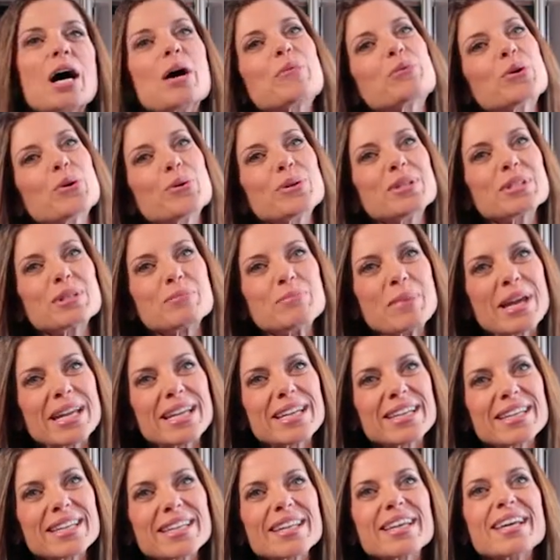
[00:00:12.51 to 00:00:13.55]
I'm going to
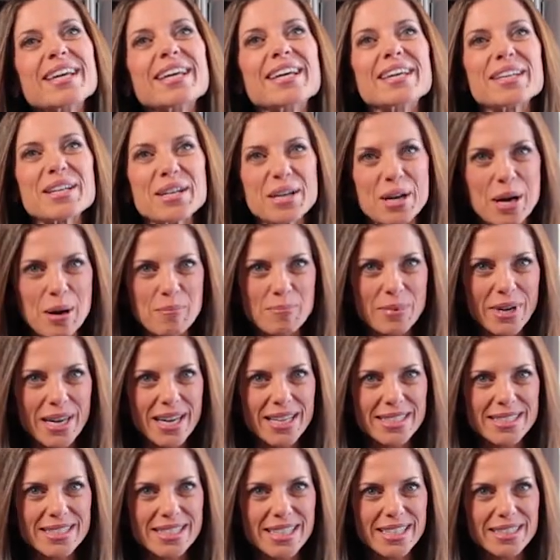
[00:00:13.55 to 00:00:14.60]
make it in a
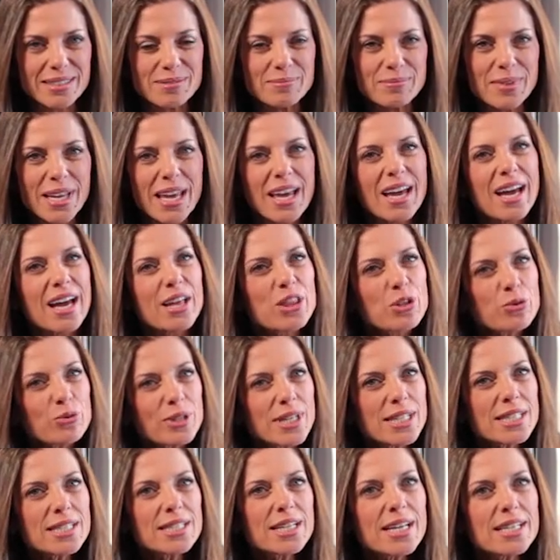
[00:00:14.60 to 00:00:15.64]
cupcake tin. And the
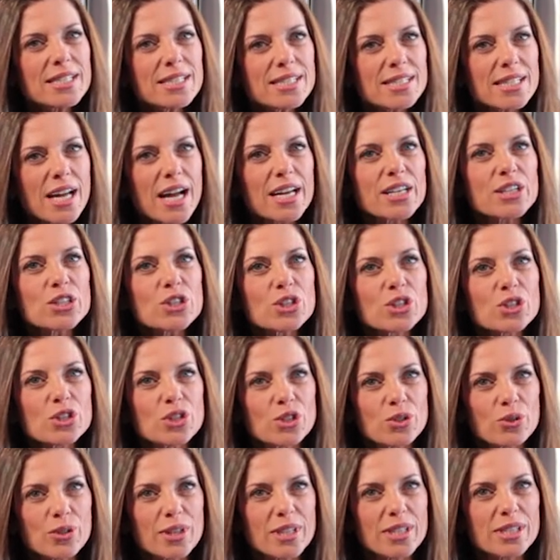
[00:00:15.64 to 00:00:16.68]
reason I decided to
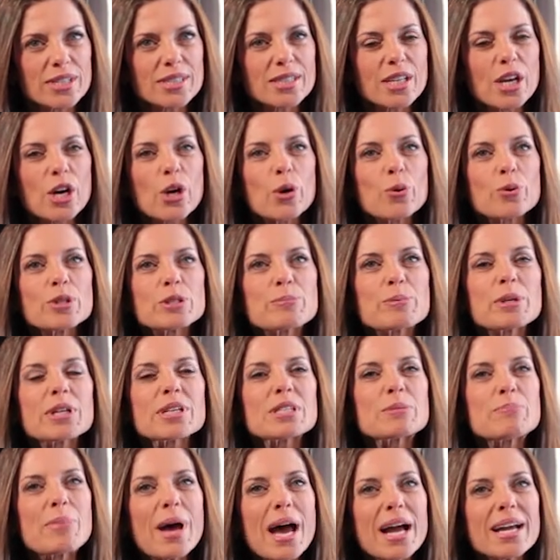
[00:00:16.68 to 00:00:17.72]
do this was
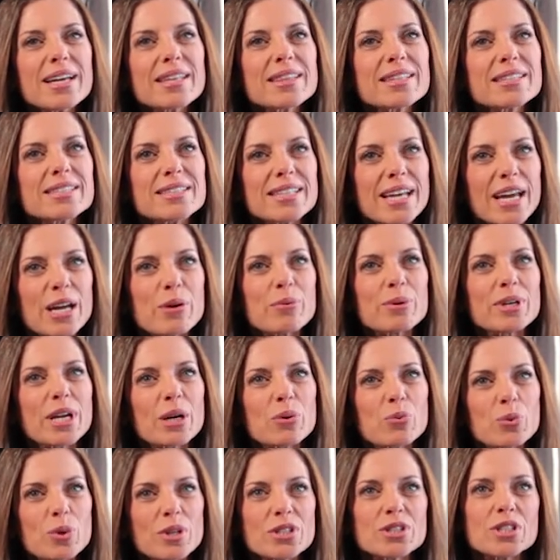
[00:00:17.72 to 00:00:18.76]
because back in the day when
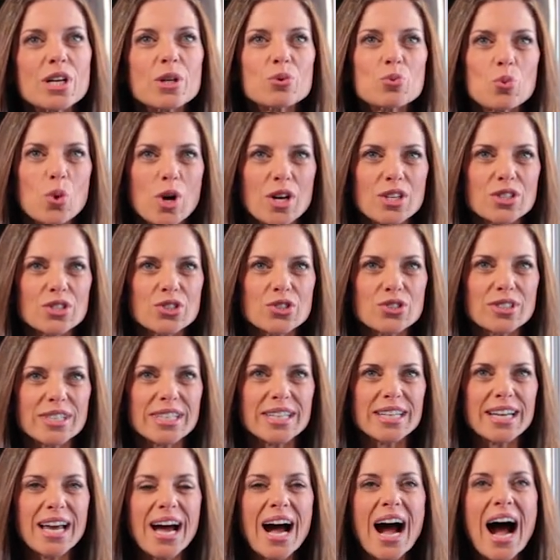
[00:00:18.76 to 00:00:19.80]
I worked on Wall
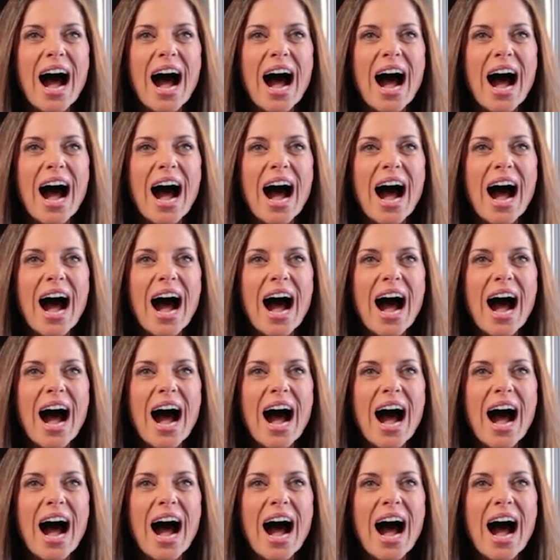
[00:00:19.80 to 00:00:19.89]
Street,